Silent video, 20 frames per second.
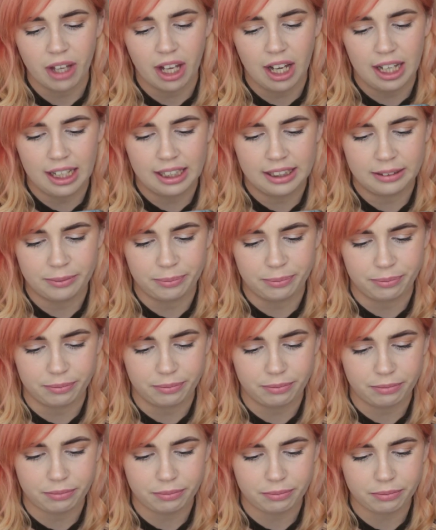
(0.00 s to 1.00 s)

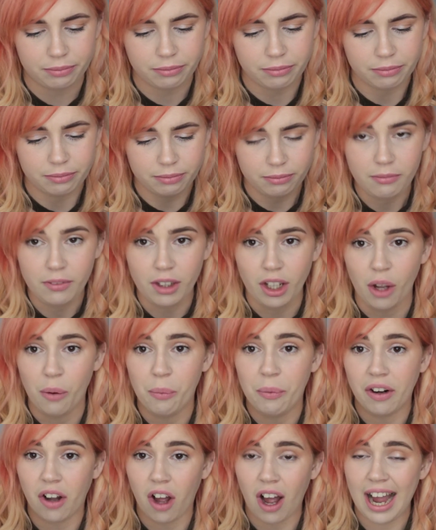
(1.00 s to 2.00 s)

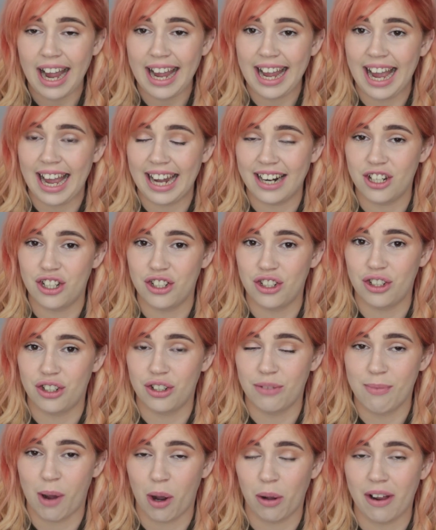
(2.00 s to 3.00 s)
When I had a
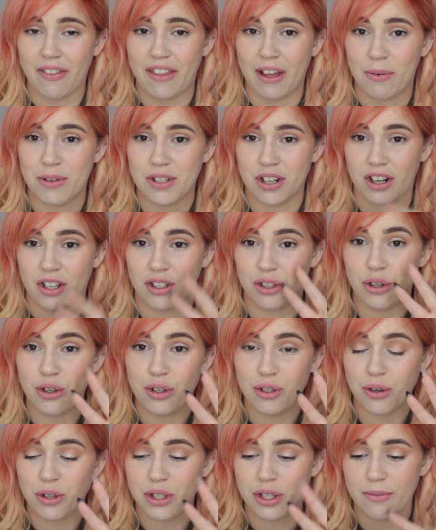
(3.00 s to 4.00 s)
molar, there was only 2
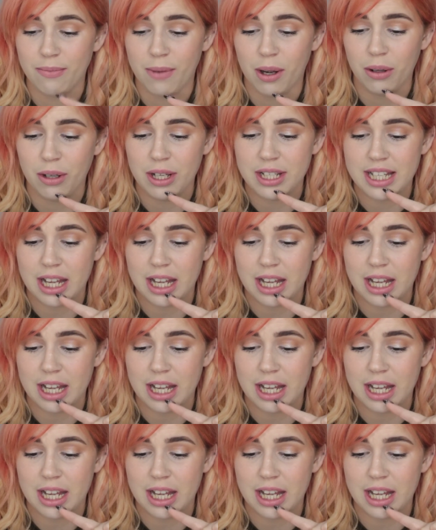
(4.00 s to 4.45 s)
sorts of molars.